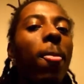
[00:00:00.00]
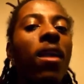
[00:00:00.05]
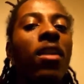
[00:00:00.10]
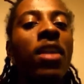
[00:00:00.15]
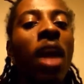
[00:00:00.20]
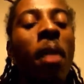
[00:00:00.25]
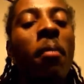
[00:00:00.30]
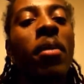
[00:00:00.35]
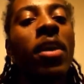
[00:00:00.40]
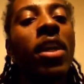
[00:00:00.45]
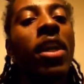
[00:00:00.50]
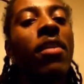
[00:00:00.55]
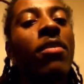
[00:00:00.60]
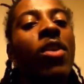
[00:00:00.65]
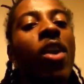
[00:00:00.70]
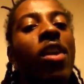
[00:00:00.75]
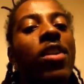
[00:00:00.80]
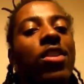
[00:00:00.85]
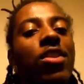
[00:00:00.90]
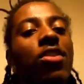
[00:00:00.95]
Now, I'm going to give
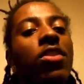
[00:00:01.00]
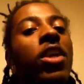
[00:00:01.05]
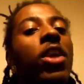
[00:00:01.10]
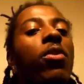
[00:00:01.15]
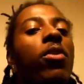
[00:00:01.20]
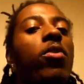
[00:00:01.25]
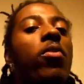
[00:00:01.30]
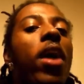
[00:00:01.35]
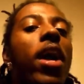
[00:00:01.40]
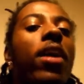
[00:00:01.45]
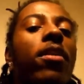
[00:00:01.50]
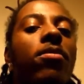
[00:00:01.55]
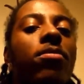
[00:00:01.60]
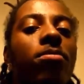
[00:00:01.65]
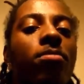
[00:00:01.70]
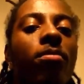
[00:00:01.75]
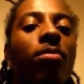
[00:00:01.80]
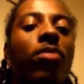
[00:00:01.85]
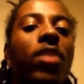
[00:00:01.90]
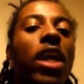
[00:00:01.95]
y'all the secret, right?
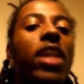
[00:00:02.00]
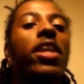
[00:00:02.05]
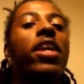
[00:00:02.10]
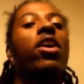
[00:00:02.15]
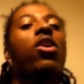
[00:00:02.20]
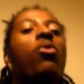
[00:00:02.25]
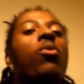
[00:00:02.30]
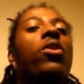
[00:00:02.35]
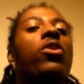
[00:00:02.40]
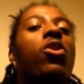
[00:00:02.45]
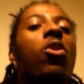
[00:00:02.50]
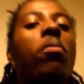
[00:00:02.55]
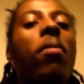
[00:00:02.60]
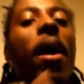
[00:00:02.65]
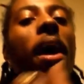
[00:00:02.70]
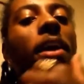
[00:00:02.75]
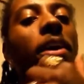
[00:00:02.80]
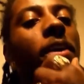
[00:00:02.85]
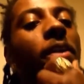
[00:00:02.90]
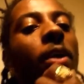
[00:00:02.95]
That they don't want
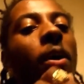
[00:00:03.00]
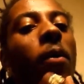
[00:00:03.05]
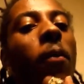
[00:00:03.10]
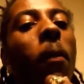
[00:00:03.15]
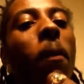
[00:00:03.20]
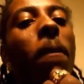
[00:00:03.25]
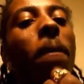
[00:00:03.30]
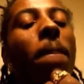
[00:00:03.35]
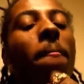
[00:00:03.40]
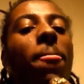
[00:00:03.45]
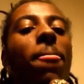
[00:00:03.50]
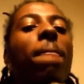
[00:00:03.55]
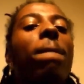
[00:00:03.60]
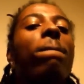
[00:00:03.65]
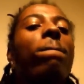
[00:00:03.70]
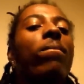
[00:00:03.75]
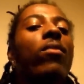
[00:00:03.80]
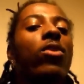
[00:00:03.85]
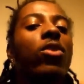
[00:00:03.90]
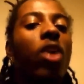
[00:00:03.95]
nobody to know.
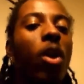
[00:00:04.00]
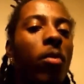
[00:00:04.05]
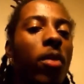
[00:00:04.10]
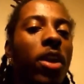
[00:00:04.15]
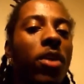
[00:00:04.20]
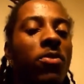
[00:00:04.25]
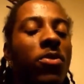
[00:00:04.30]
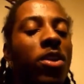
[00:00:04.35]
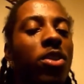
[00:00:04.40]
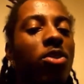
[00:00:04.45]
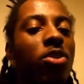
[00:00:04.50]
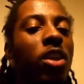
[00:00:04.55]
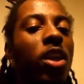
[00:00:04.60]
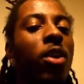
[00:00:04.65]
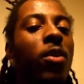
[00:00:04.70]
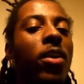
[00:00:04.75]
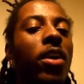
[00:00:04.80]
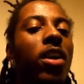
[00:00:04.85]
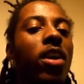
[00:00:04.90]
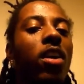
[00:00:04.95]
Y'all ready for the
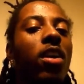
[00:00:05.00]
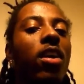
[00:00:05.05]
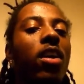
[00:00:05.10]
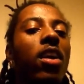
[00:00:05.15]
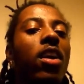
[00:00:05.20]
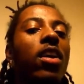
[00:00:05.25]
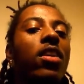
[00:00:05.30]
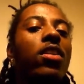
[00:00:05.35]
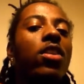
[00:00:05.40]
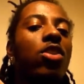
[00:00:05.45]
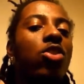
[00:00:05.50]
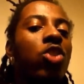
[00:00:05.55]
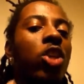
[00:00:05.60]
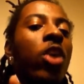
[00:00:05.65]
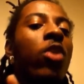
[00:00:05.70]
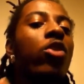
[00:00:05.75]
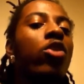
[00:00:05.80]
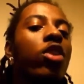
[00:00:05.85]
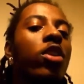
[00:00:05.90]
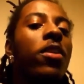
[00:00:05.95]
secret? The
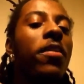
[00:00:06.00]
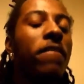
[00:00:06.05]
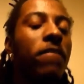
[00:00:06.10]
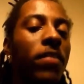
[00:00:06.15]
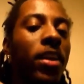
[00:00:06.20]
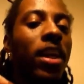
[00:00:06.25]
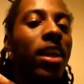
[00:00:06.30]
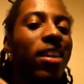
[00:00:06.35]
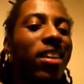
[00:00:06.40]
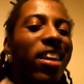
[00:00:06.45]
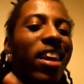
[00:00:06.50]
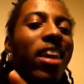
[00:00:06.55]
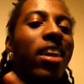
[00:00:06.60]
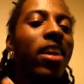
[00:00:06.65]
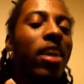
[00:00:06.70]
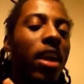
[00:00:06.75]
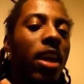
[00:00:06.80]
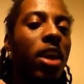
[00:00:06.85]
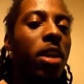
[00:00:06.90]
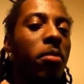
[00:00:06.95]
secret to defeating
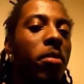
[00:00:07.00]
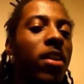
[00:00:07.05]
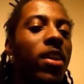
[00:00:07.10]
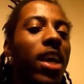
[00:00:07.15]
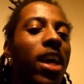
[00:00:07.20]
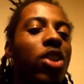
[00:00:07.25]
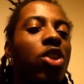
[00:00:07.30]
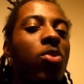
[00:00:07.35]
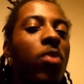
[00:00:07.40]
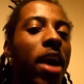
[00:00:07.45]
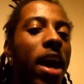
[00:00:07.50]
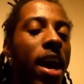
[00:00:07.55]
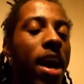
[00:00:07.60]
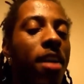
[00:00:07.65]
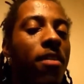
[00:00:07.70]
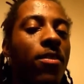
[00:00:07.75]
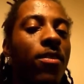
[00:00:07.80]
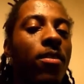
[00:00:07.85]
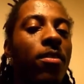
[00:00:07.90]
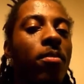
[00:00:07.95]
any enemy that you
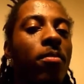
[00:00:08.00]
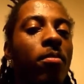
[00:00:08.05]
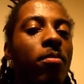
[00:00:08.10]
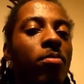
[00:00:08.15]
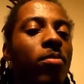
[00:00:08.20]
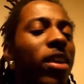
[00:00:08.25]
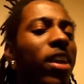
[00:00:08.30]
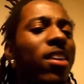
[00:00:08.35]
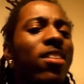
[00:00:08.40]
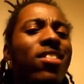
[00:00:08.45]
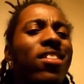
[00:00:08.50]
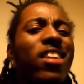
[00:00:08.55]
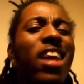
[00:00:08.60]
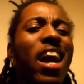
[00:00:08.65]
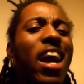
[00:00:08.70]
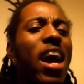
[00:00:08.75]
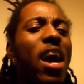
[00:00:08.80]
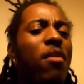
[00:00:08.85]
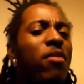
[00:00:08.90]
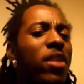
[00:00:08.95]
have is to
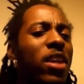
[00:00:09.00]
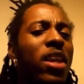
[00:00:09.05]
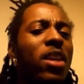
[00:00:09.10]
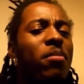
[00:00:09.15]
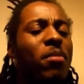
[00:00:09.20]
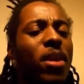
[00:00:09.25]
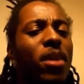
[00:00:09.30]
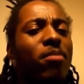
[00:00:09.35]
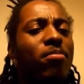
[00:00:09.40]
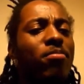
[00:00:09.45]
not have an enemy.